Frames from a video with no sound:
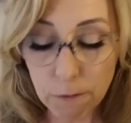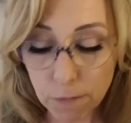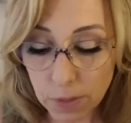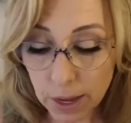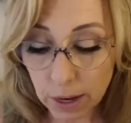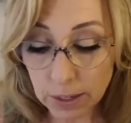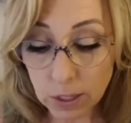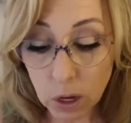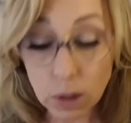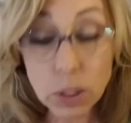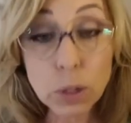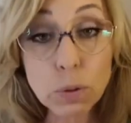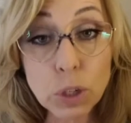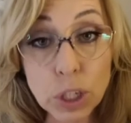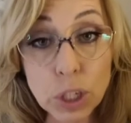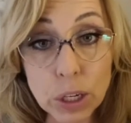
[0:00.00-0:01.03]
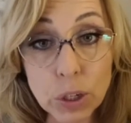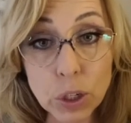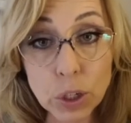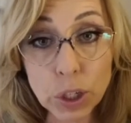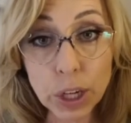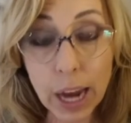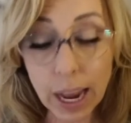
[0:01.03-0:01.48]
There's also
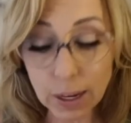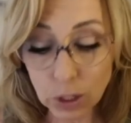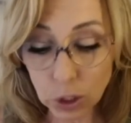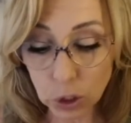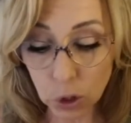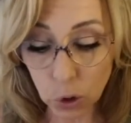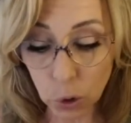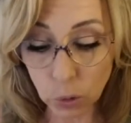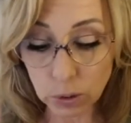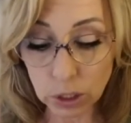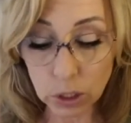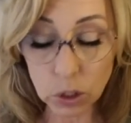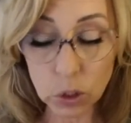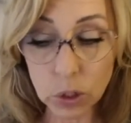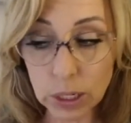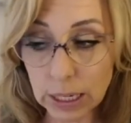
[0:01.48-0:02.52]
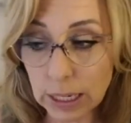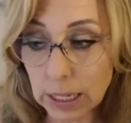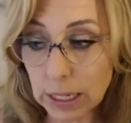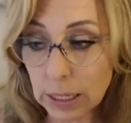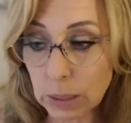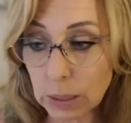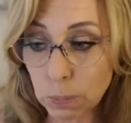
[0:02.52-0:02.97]
ginger, and so ginger
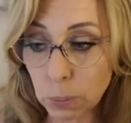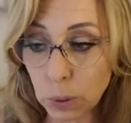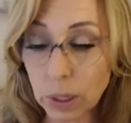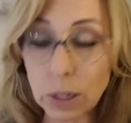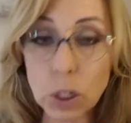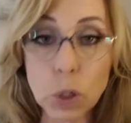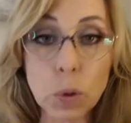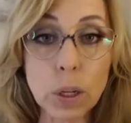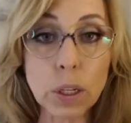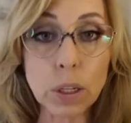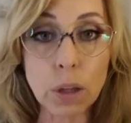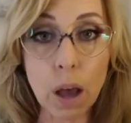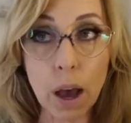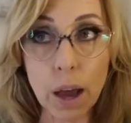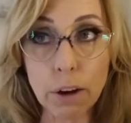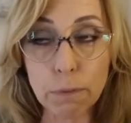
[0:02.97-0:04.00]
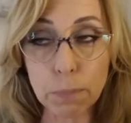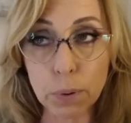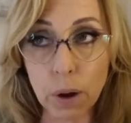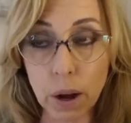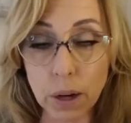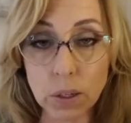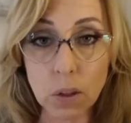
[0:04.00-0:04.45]
is put into a lot of
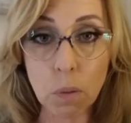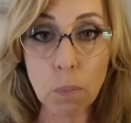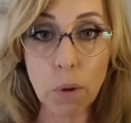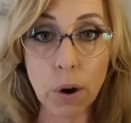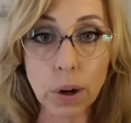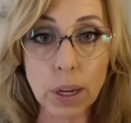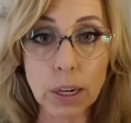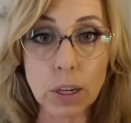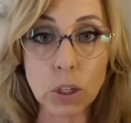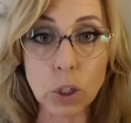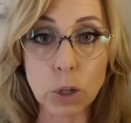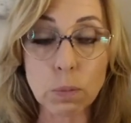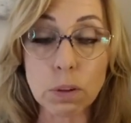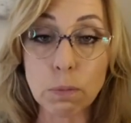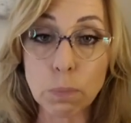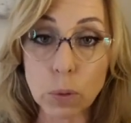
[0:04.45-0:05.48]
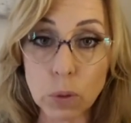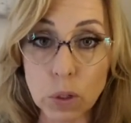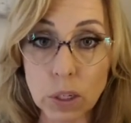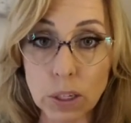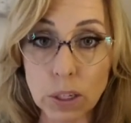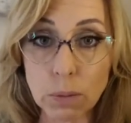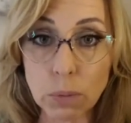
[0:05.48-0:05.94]
products on the market in terms of
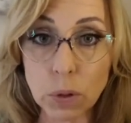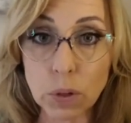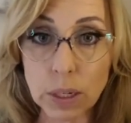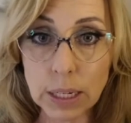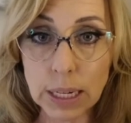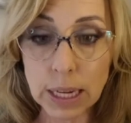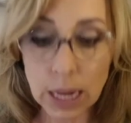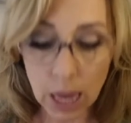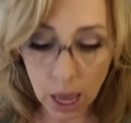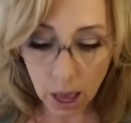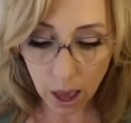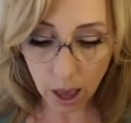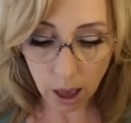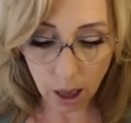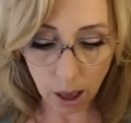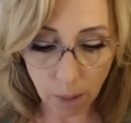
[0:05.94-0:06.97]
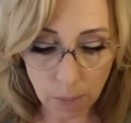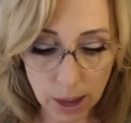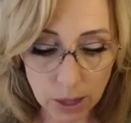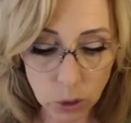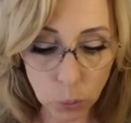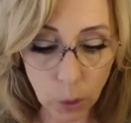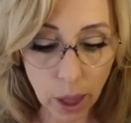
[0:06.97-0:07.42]
boosting immunity,
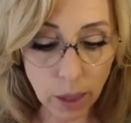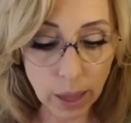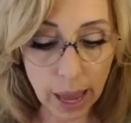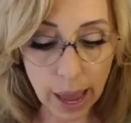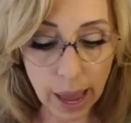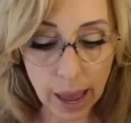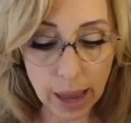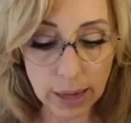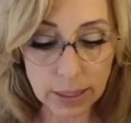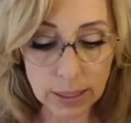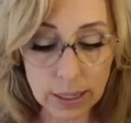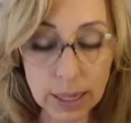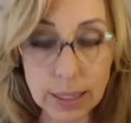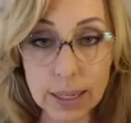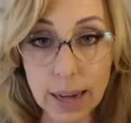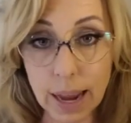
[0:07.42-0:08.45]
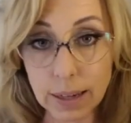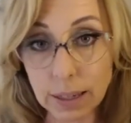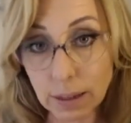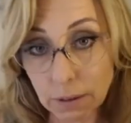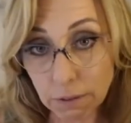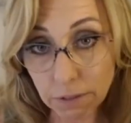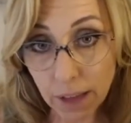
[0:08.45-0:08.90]
as well as it's an
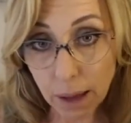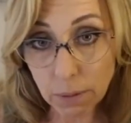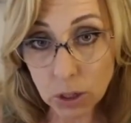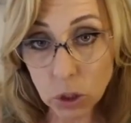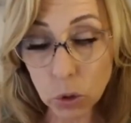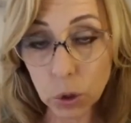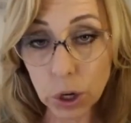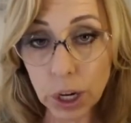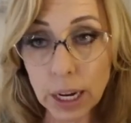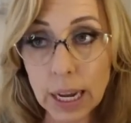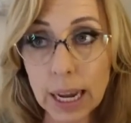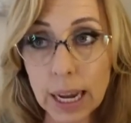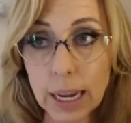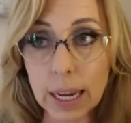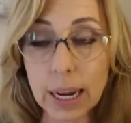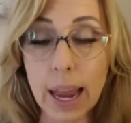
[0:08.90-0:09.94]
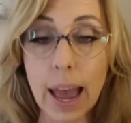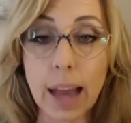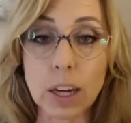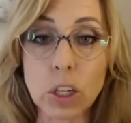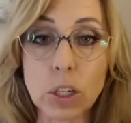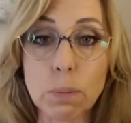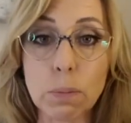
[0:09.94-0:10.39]
anti-inflammatory. It can
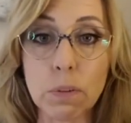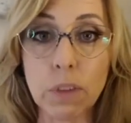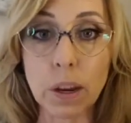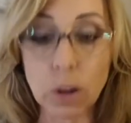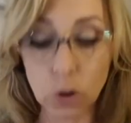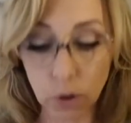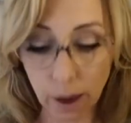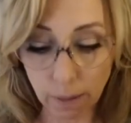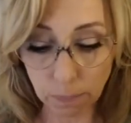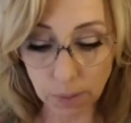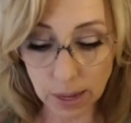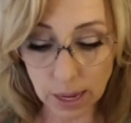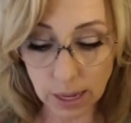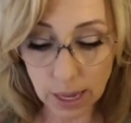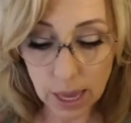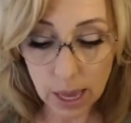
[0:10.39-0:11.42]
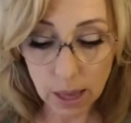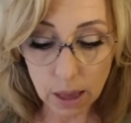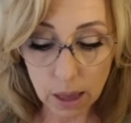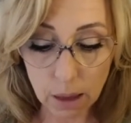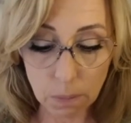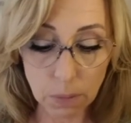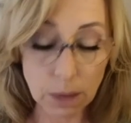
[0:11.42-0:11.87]
actually prevent cramping.
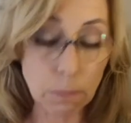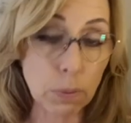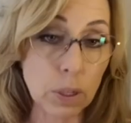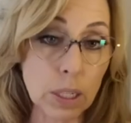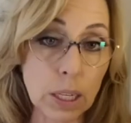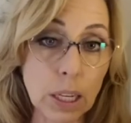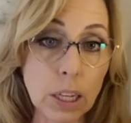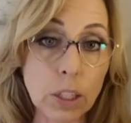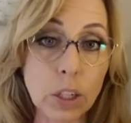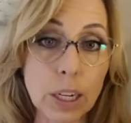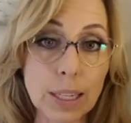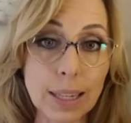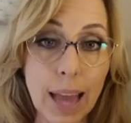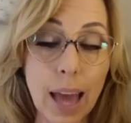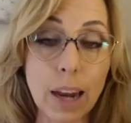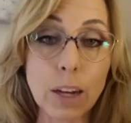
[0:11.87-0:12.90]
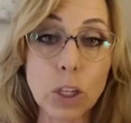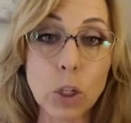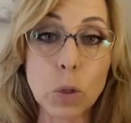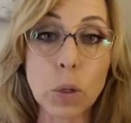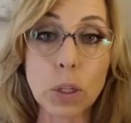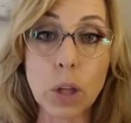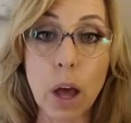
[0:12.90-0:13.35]
In particular, it's added
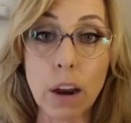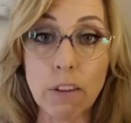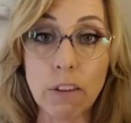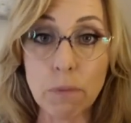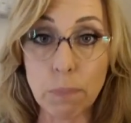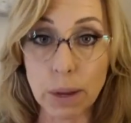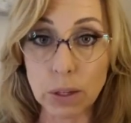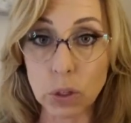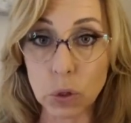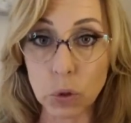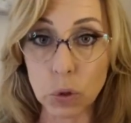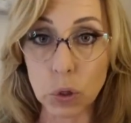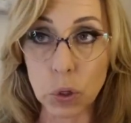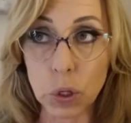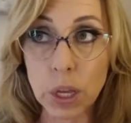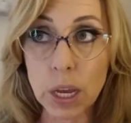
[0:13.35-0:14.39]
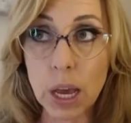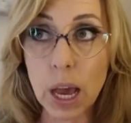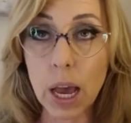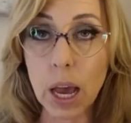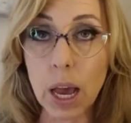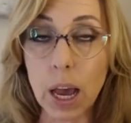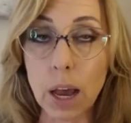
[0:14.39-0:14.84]
to a lot of menstrual
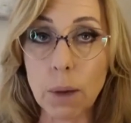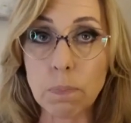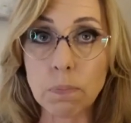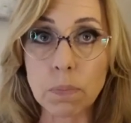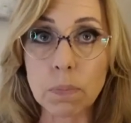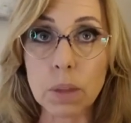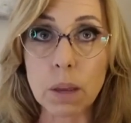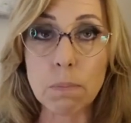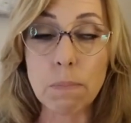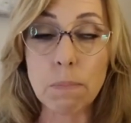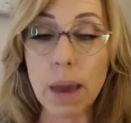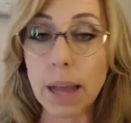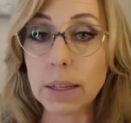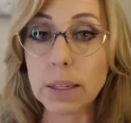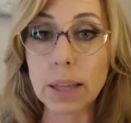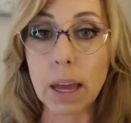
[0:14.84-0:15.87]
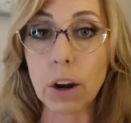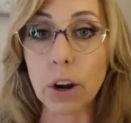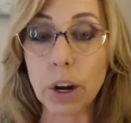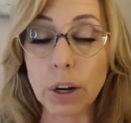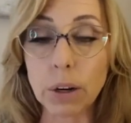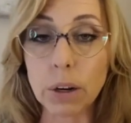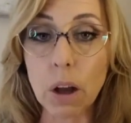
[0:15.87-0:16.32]
meds that
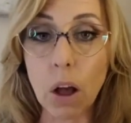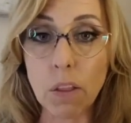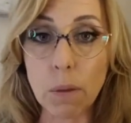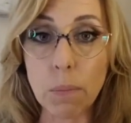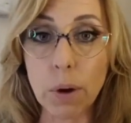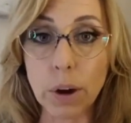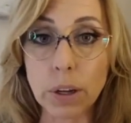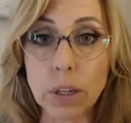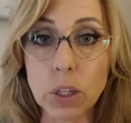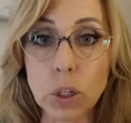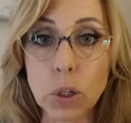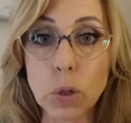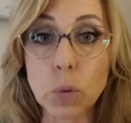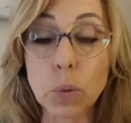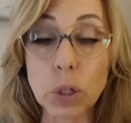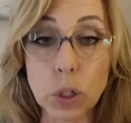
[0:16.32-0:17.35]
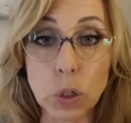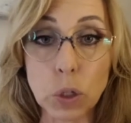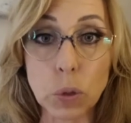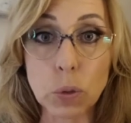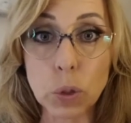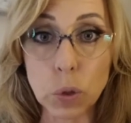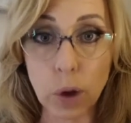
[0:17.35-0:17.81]
are on the market to
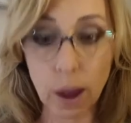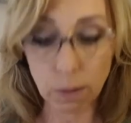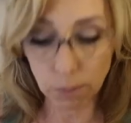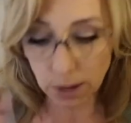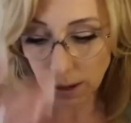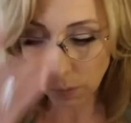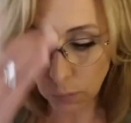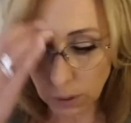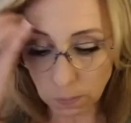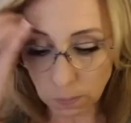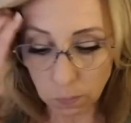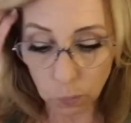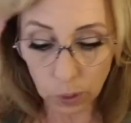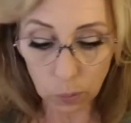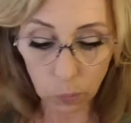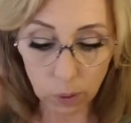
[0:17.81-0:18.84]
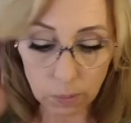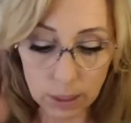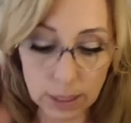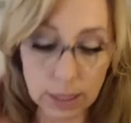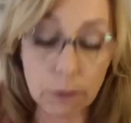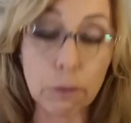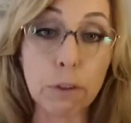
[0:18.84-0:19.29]
reduce cramping when
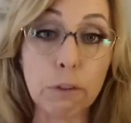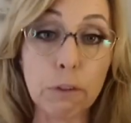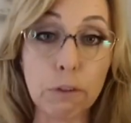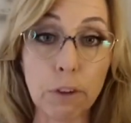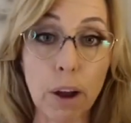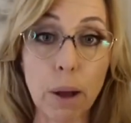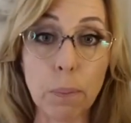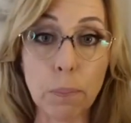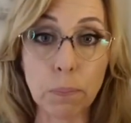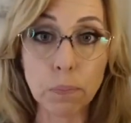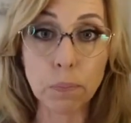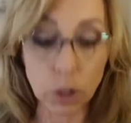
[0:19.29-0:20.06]
women suffer from,